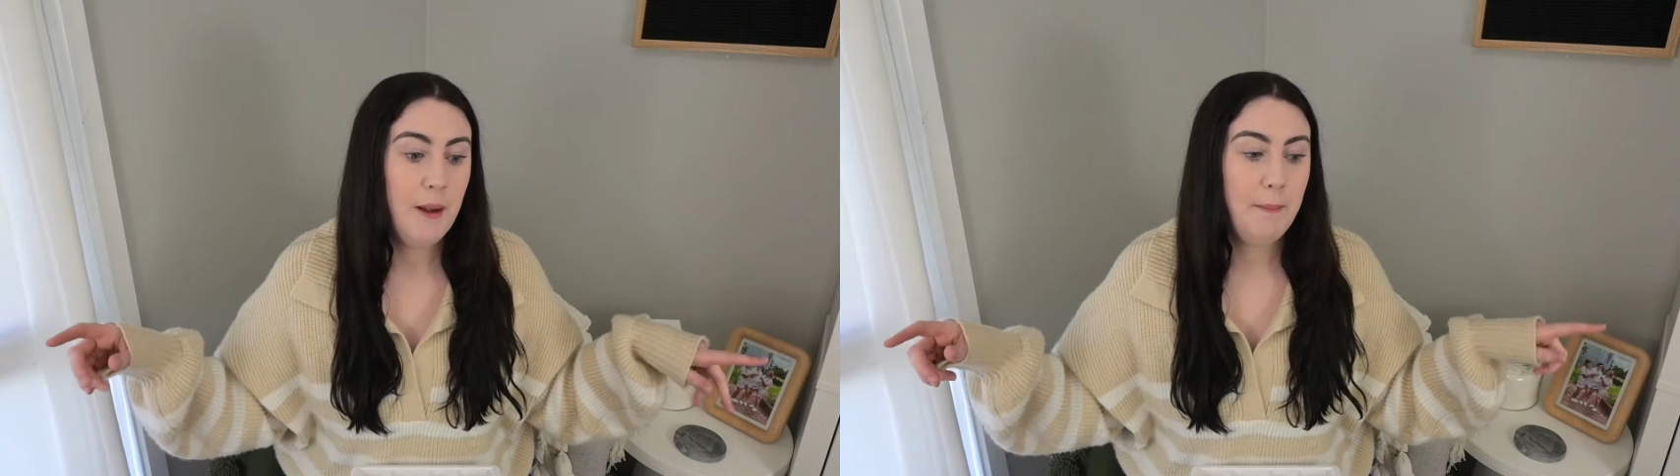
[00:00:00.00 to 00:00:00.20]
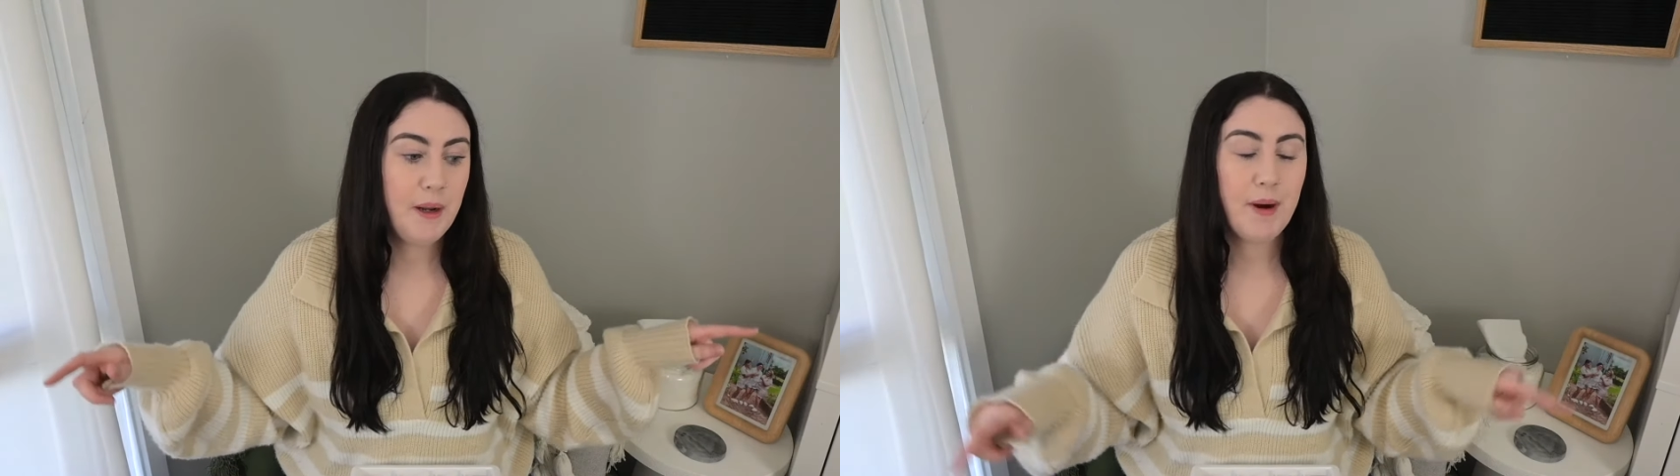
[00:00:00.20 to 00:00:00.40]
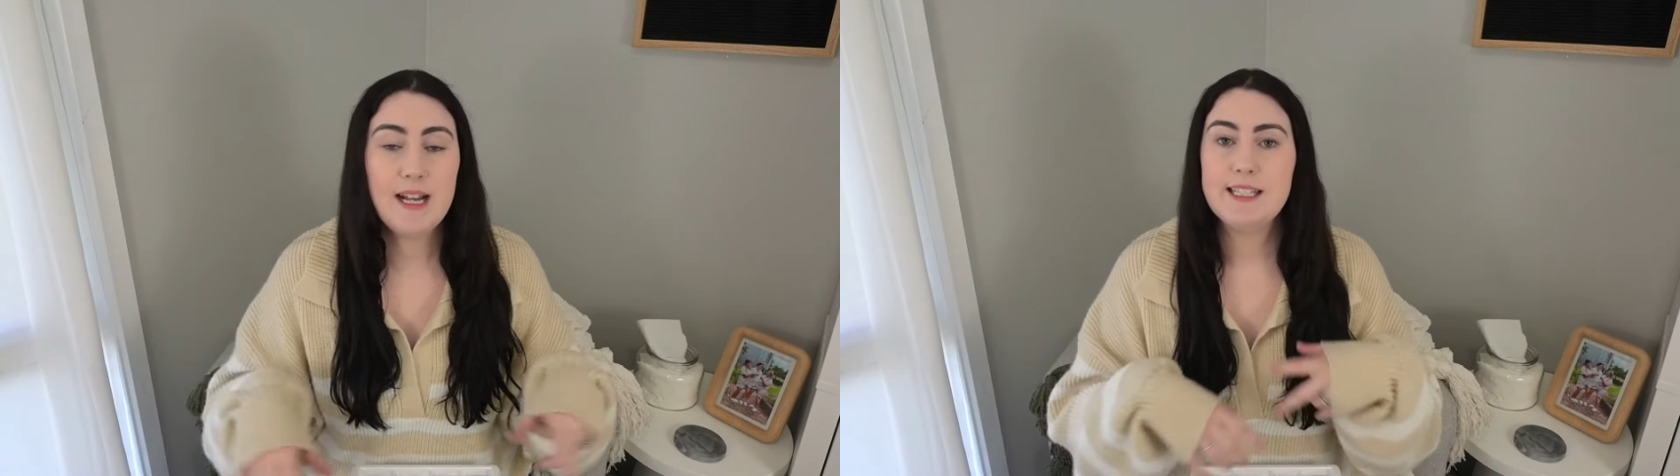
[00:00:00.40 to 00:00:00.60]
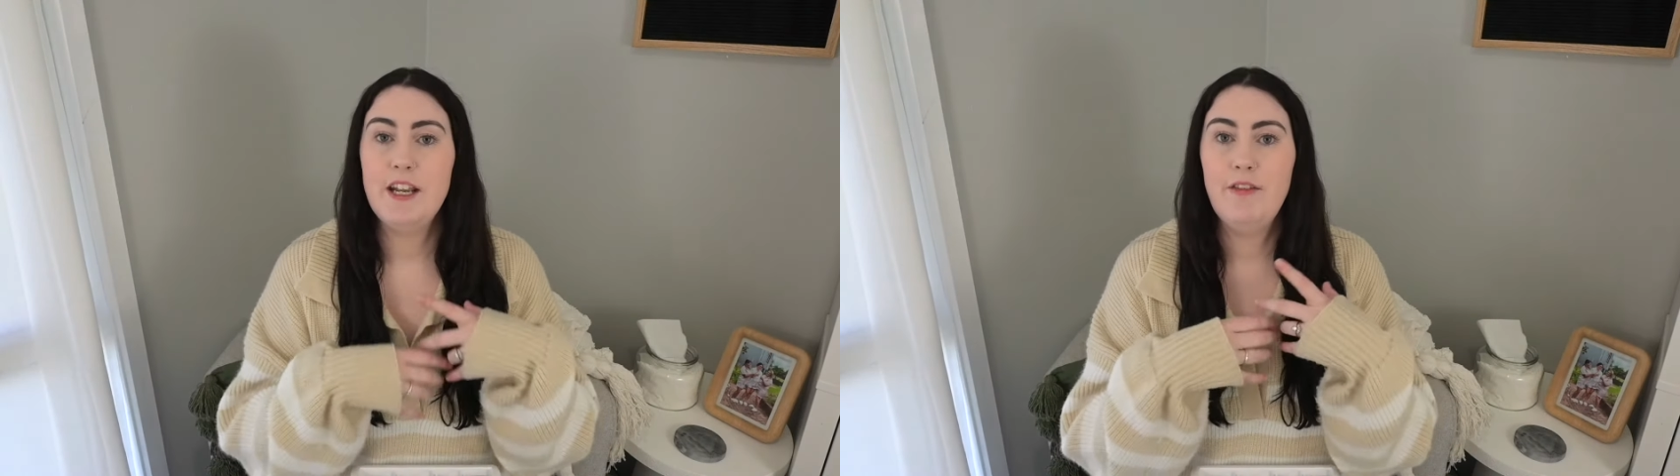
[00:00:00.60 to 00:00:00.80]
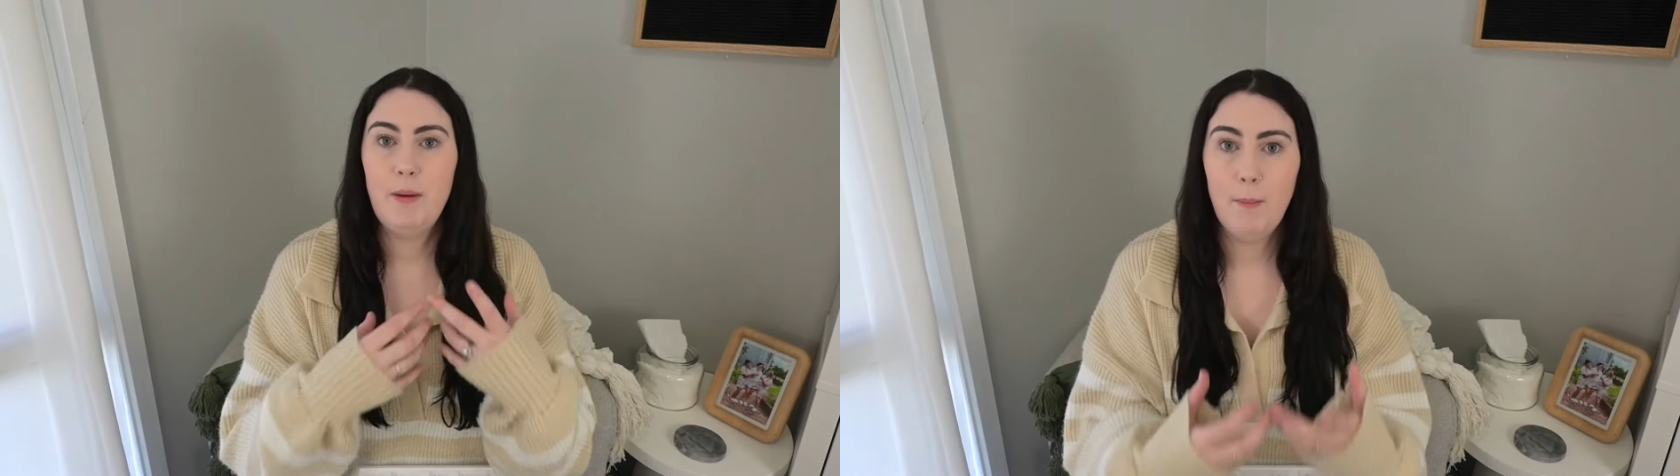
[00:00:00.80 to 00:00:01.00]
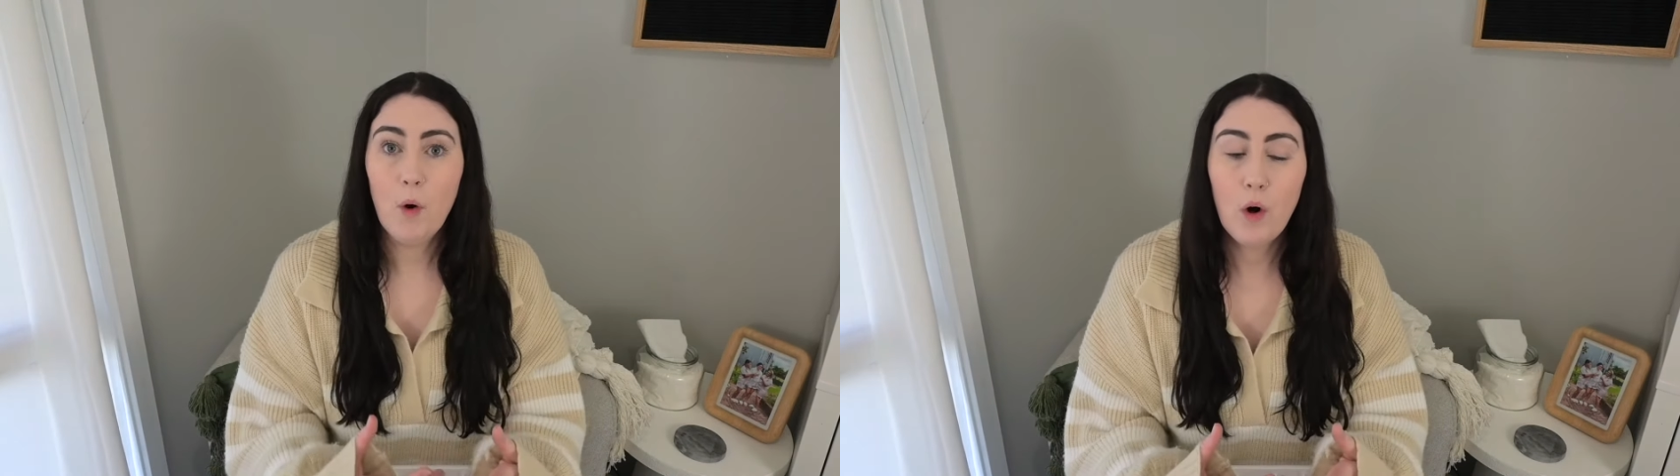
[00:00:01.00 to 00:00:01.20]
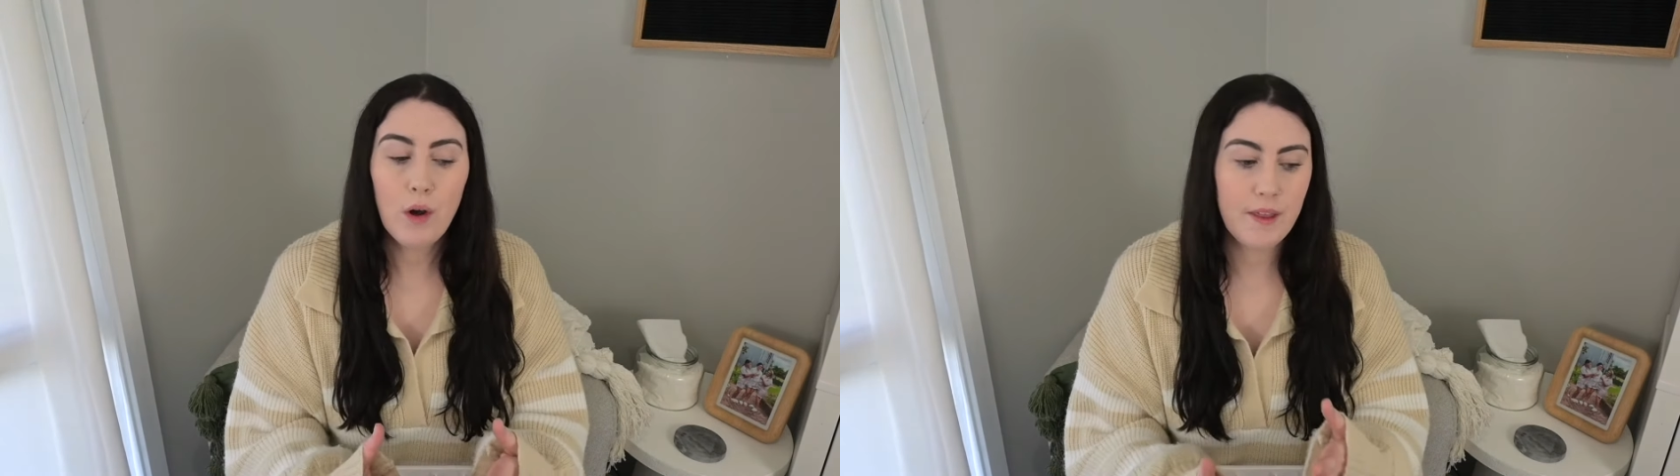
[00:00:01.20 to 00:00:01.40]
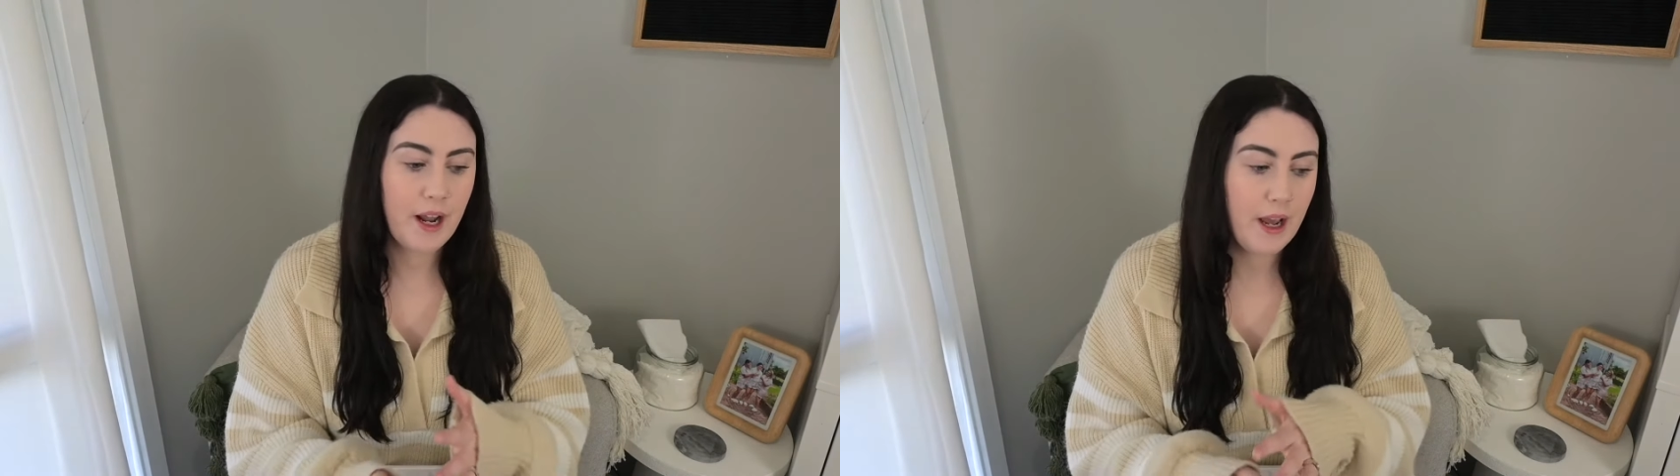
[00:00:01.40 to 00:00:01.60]
minimize even
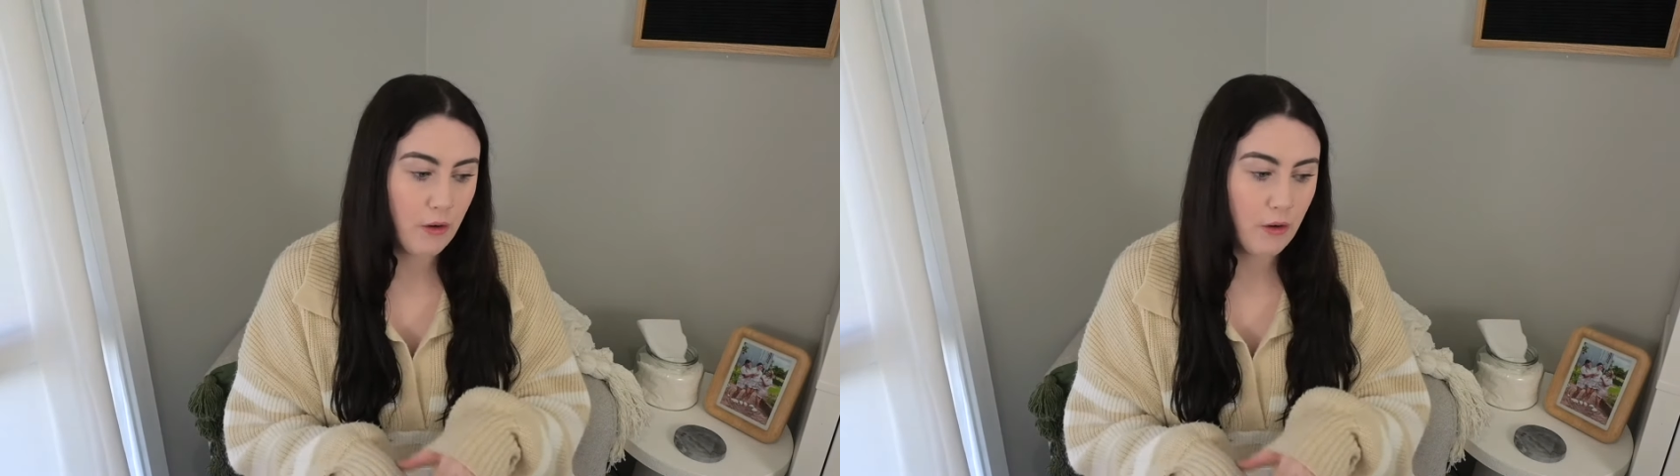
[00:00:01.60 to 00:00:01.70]
more than I